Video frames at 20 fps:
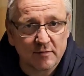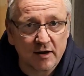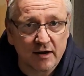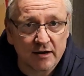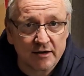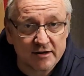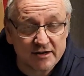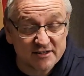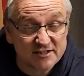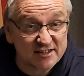
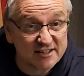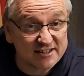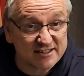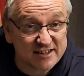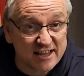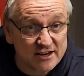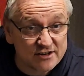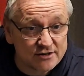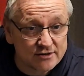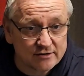a
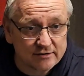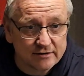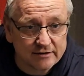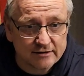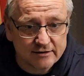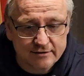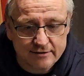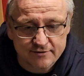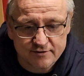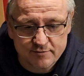succession
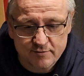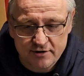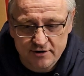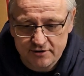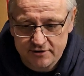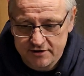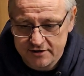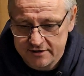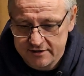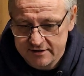of spring
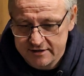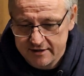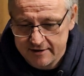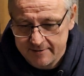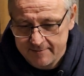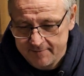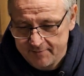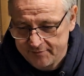onions.